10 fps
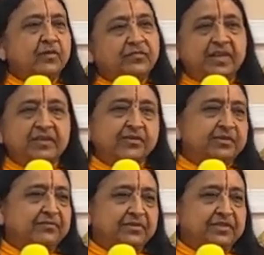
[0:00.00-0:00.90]
And you've done
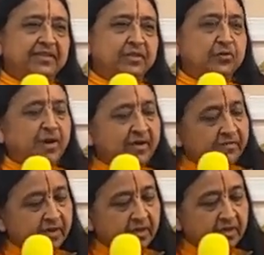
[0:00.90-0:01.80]
your devotion. You
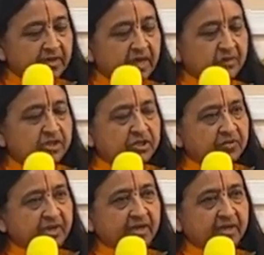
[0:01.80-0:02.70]
have now
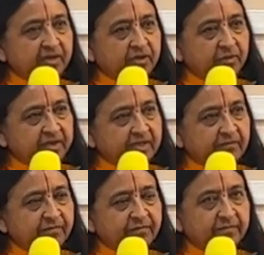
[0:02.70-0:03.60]
trained. You are in
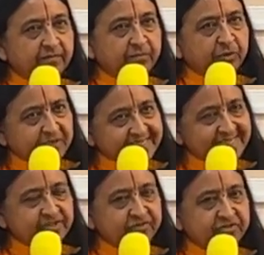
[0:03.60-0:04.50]
the
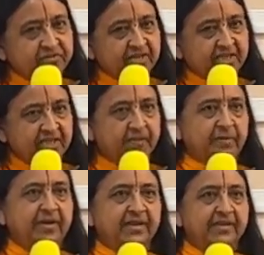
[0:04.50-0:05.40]
process of training
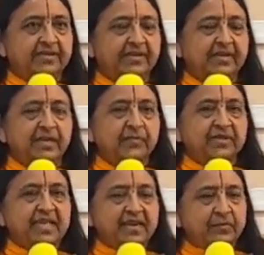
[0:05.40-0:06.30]
the mind.
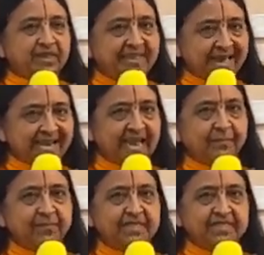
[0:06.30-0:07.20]
But then when that
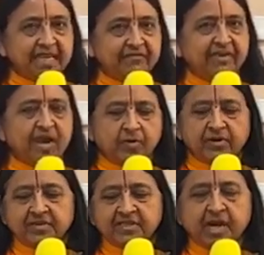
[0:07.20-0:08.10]
happens, every
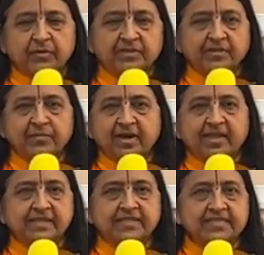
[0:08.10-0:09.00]
hour on the hour, the
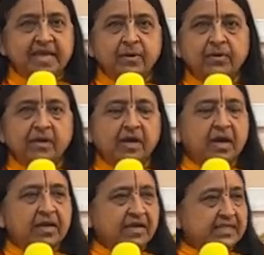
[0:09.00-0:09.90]
mind is now
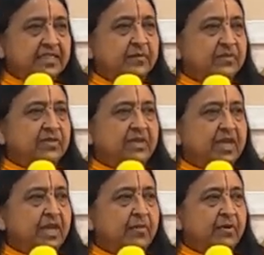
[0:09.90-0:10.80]
accustomed to
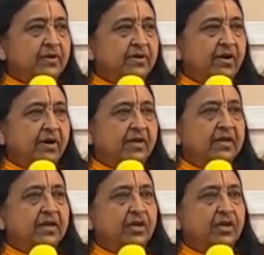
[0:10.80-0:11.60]
thinking about God.